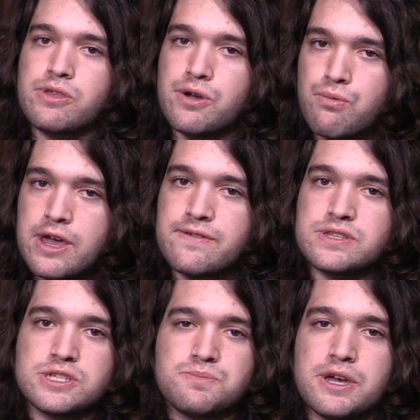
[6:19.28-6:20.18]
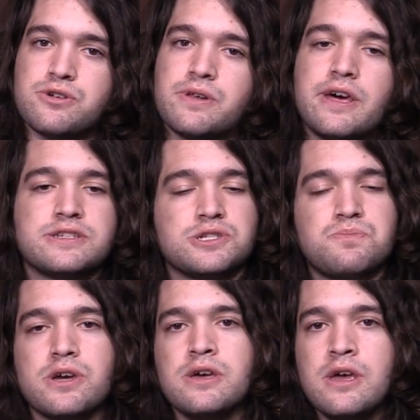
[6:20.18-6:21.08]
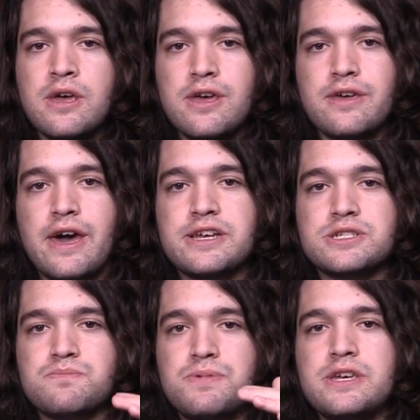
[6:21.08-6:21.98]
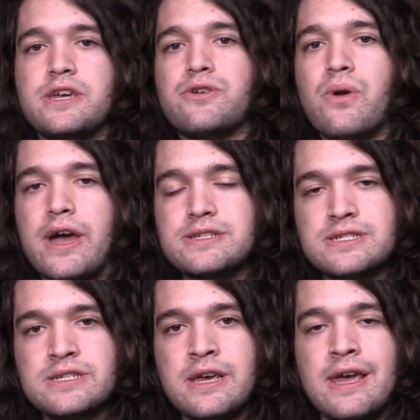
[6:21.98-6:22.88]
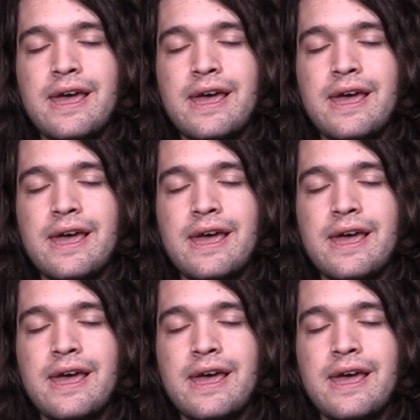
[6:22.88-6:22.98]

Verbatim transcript: really a wave, it's a spectrum analysis, but it has peaky crests.